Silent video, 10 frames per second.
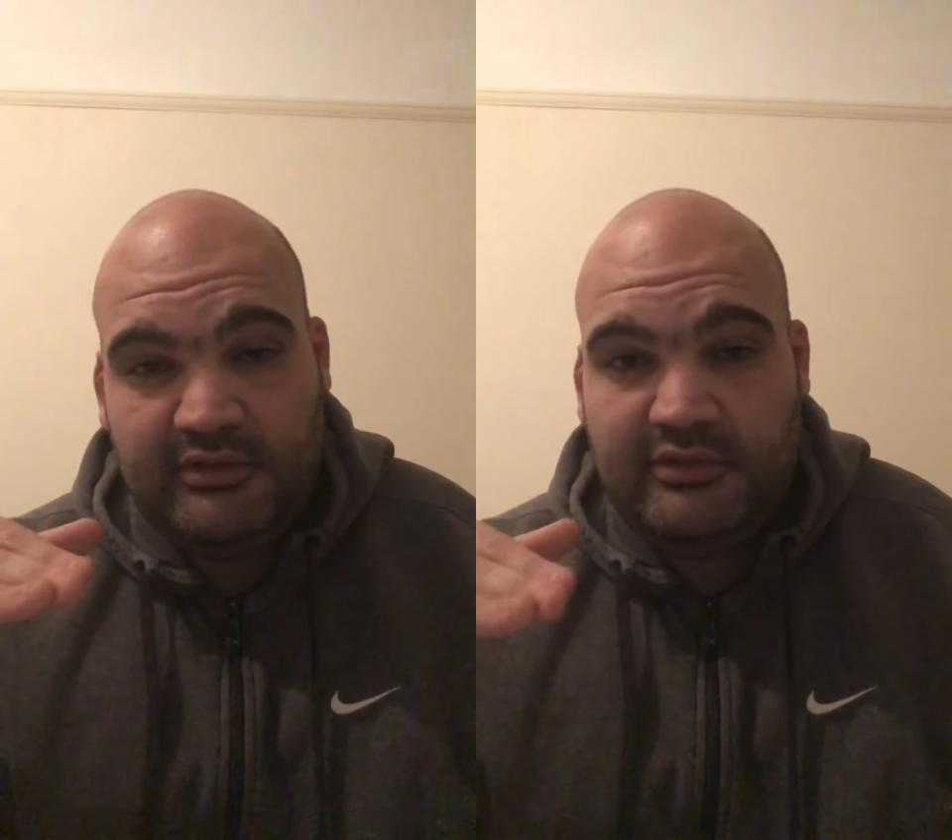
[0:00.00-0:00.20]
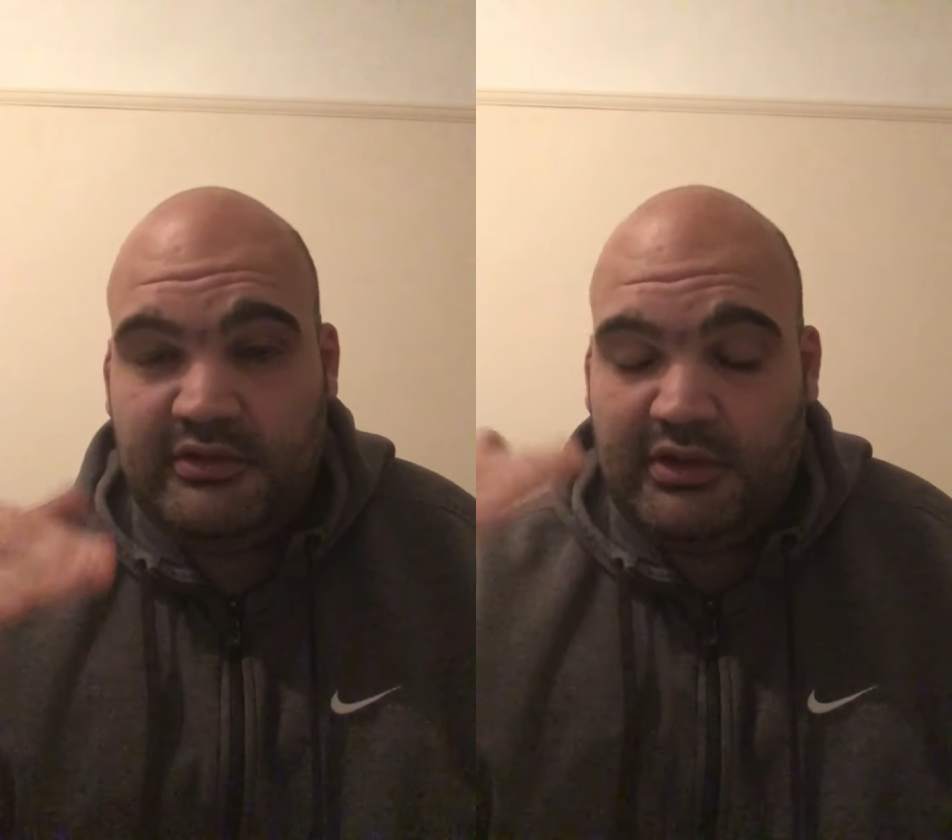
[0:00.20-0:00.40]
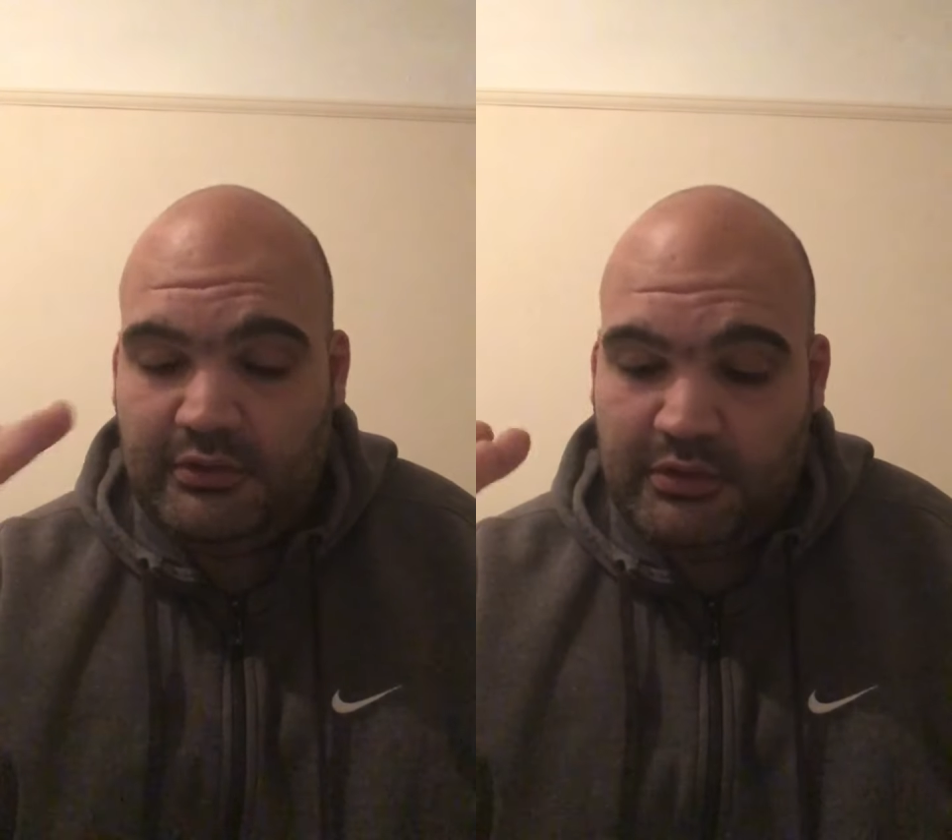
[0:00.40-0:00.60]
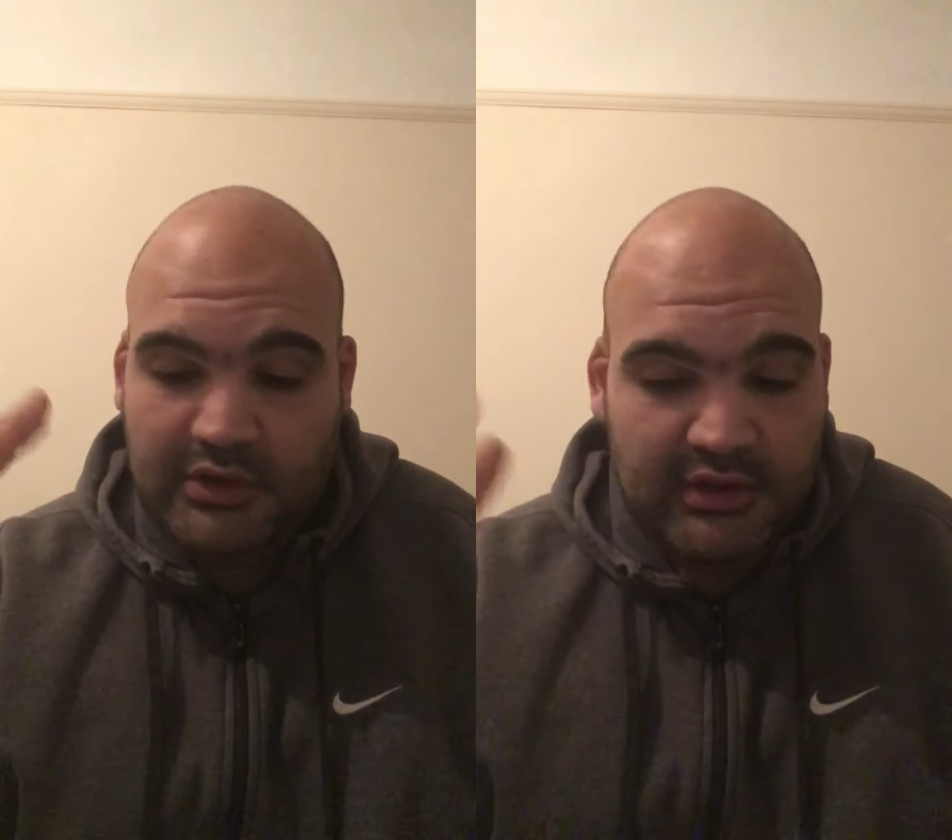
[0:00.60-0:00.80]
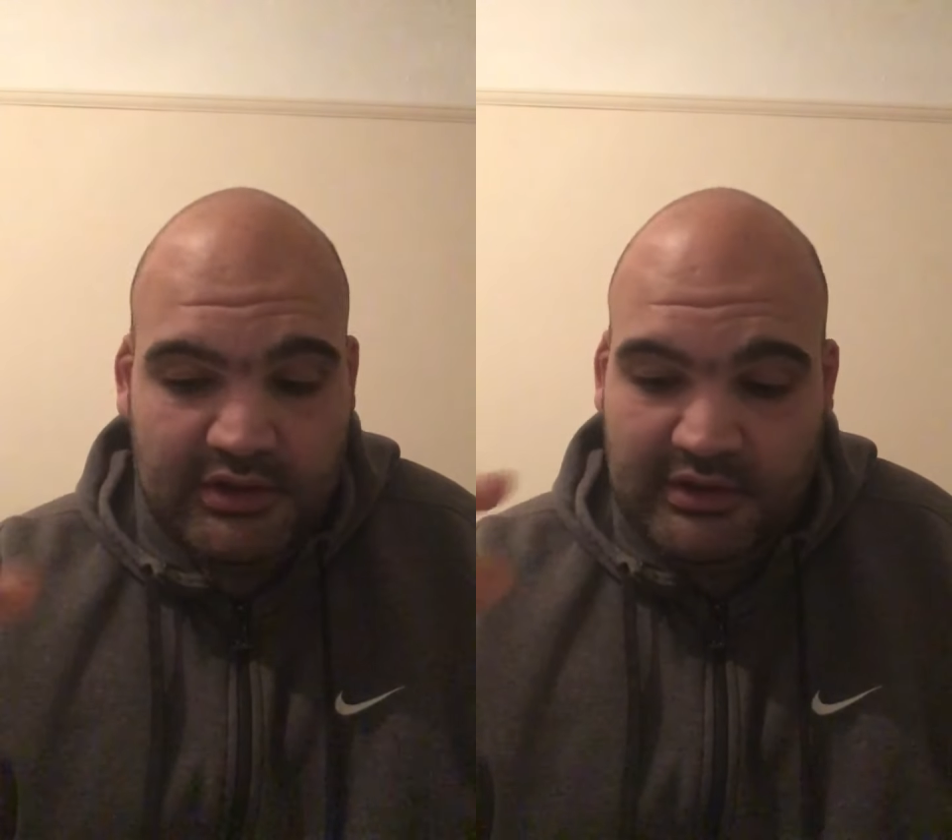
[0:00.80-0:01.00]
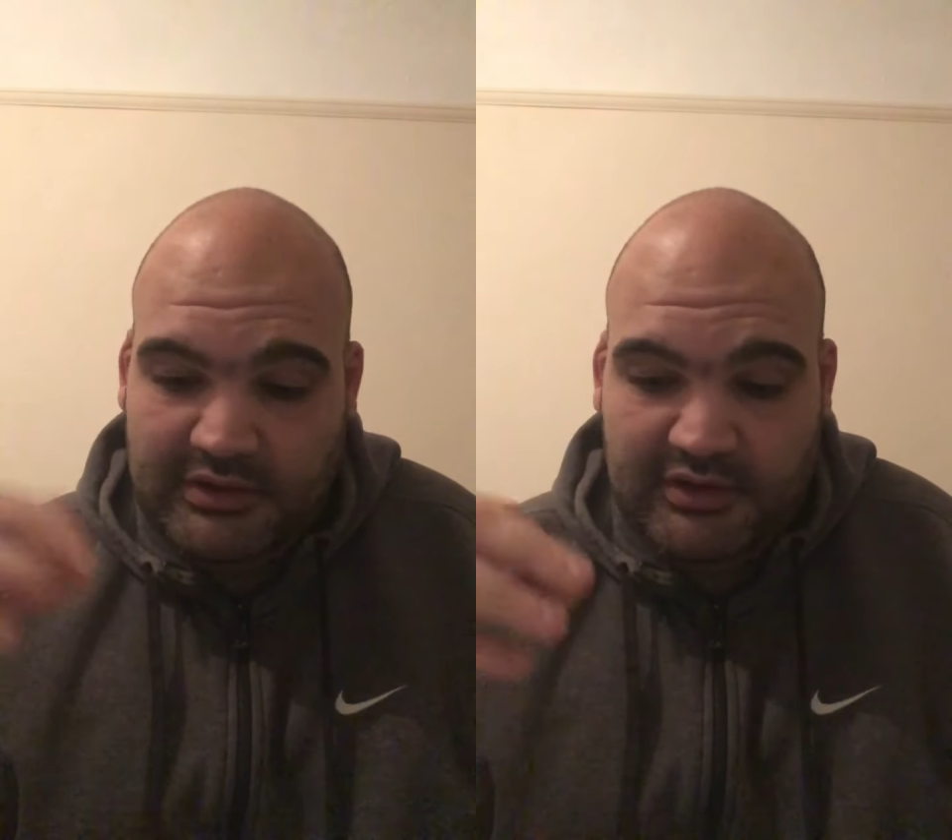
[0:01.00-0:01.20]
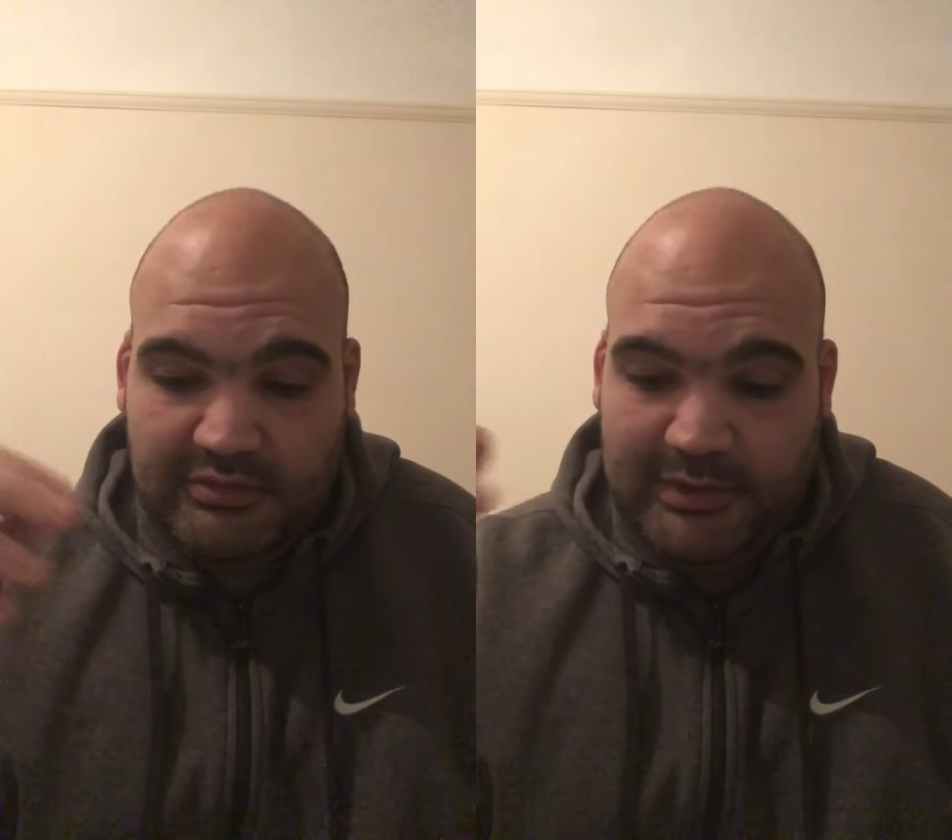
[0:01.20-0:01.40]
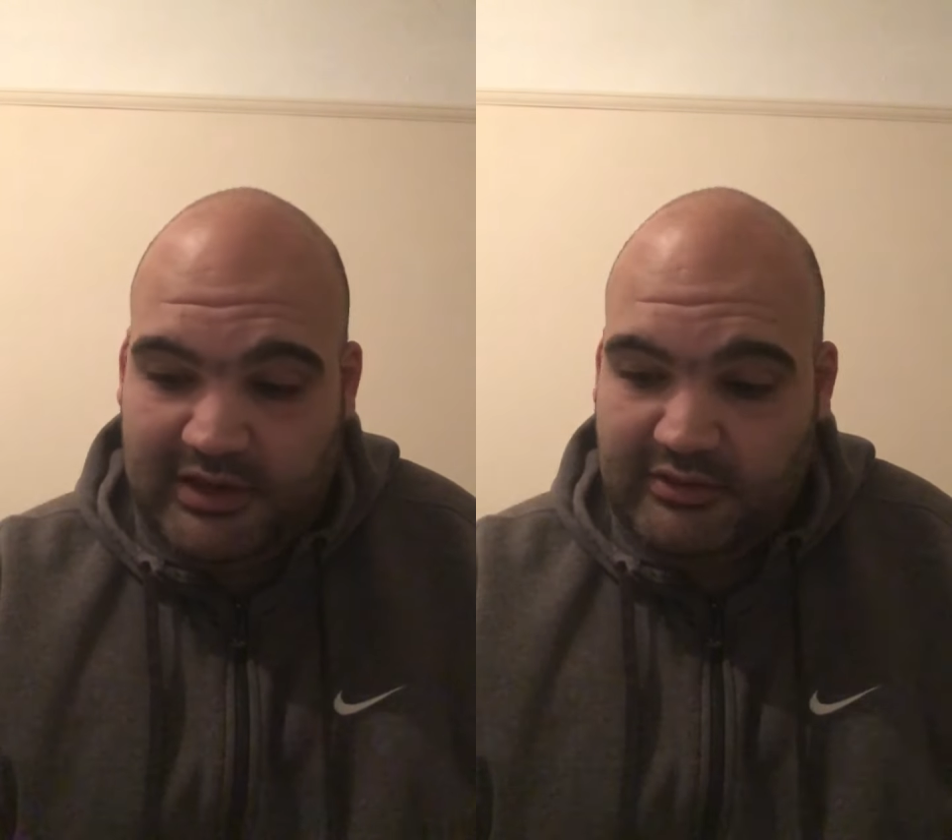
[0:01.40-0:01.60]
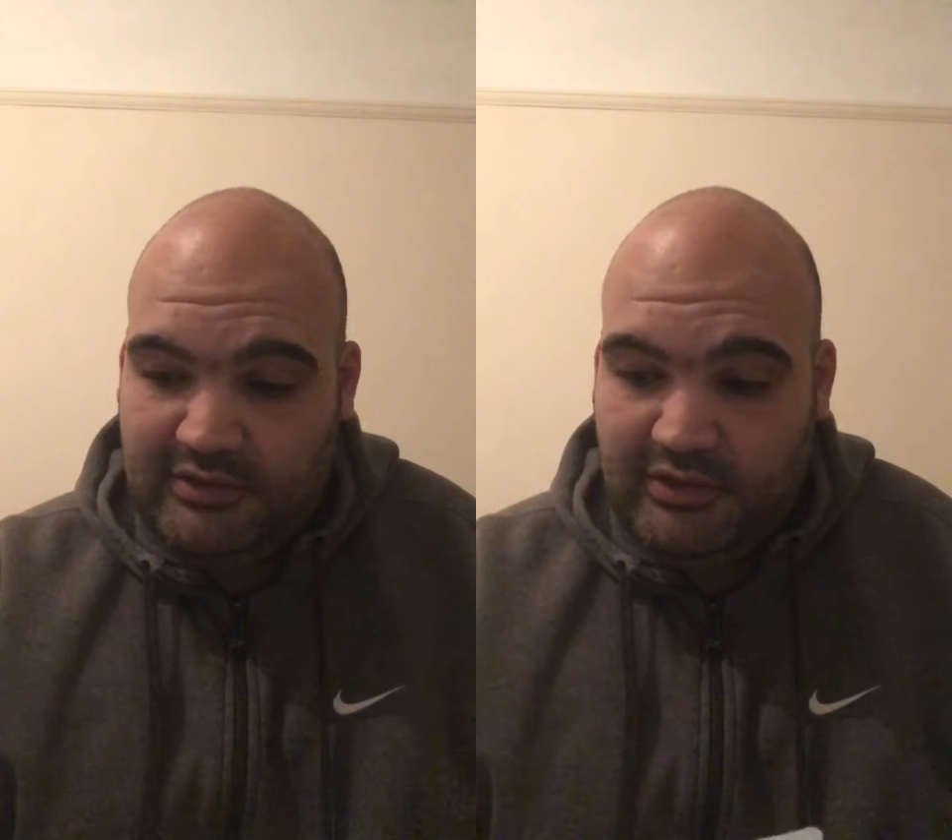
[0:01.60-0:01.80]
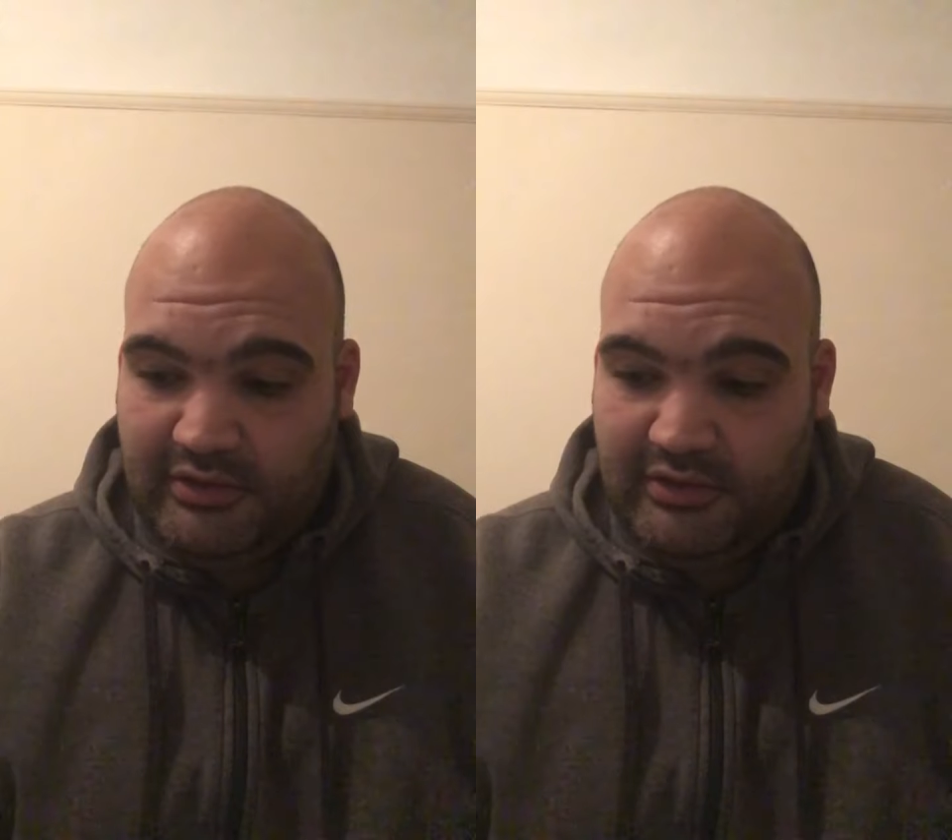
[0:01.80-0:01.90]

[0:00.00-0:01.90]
So this makes a lot